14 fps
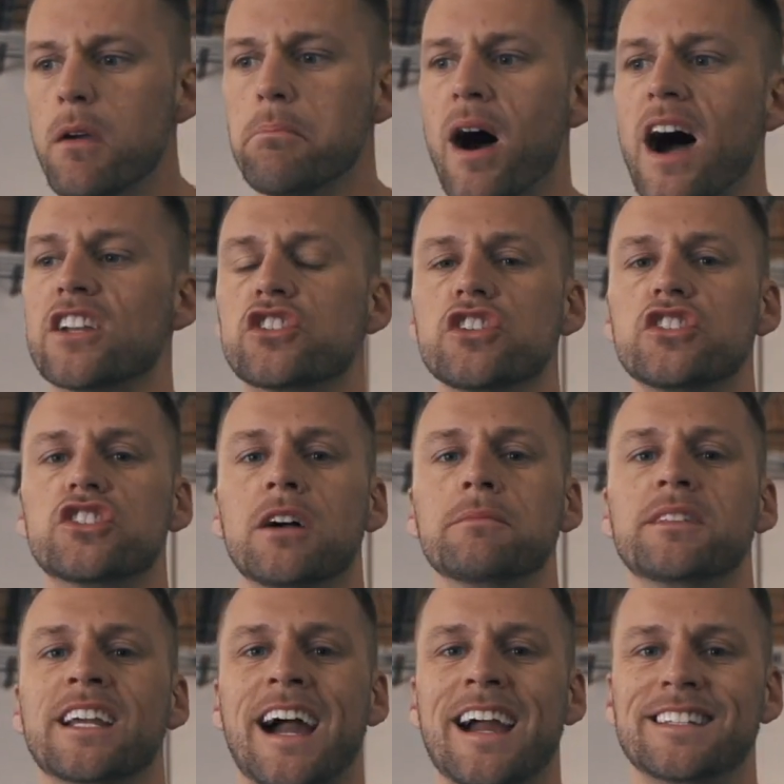posture is
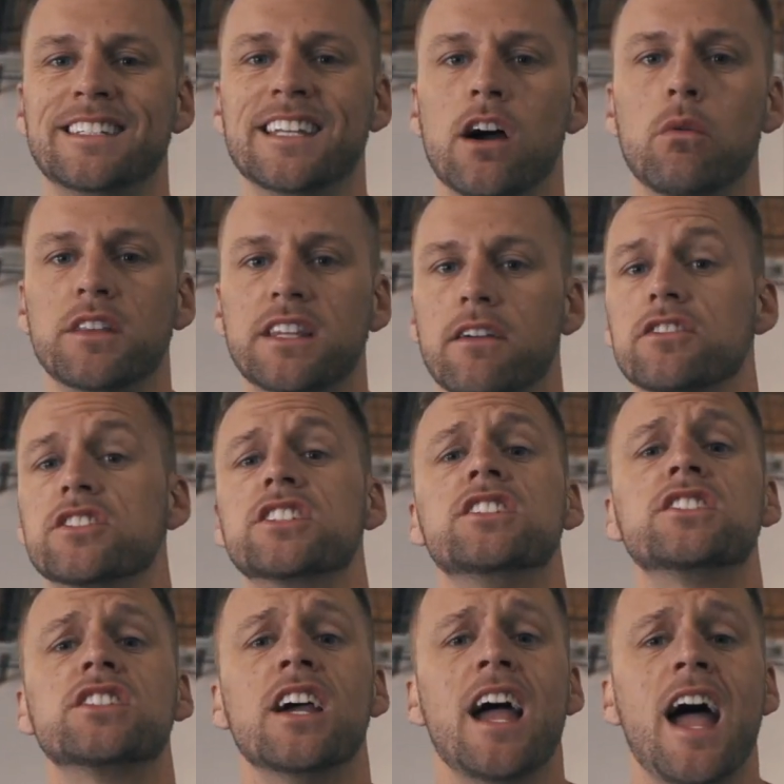something I dealt with ever
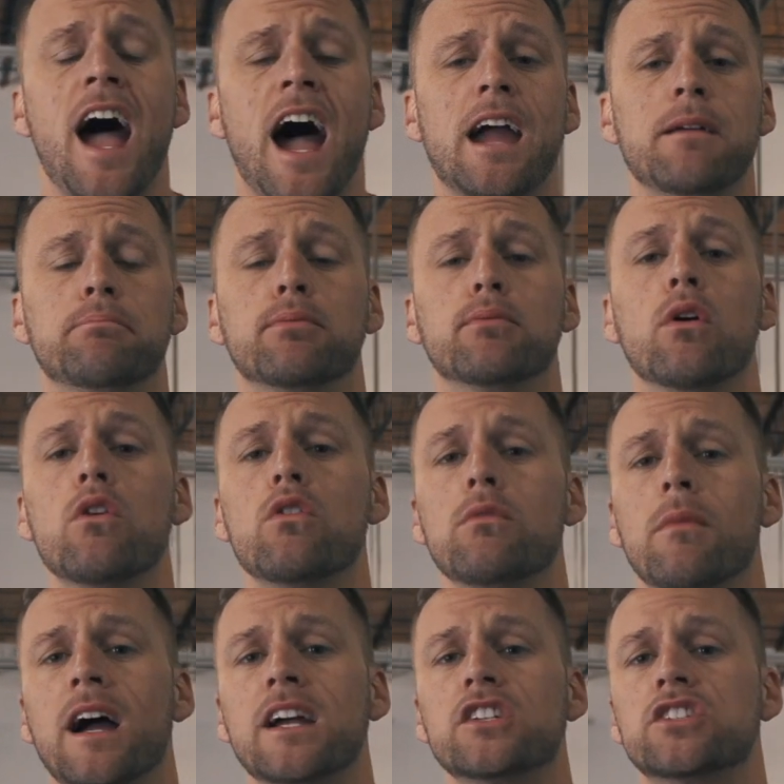since I broke
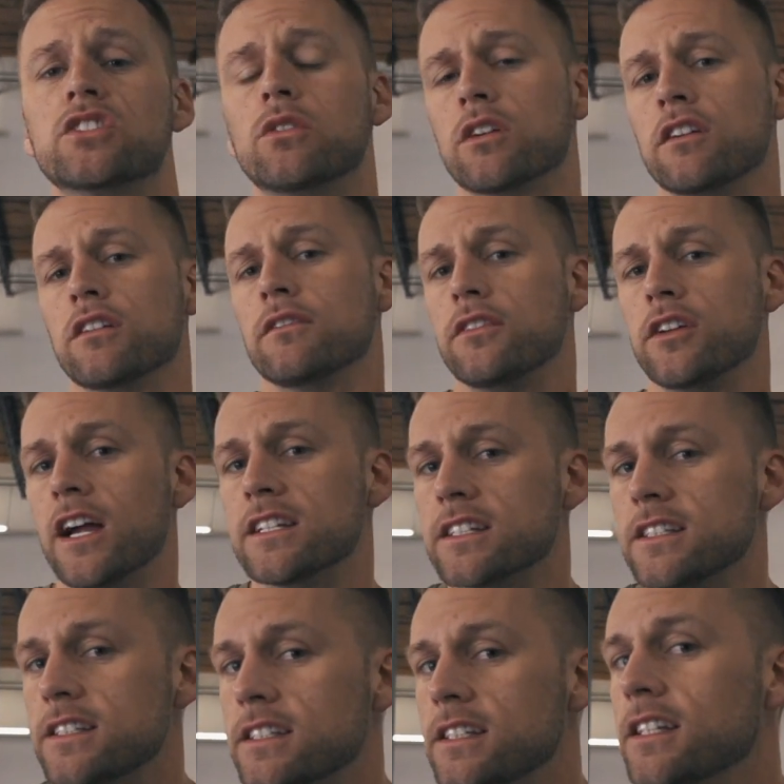my shoulder. I don't know if you guys
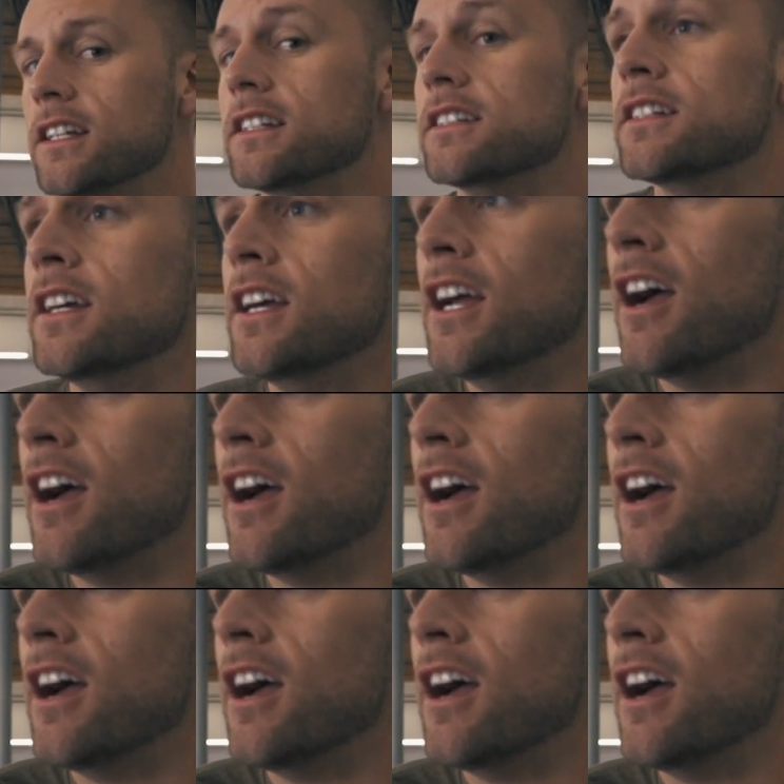could see this.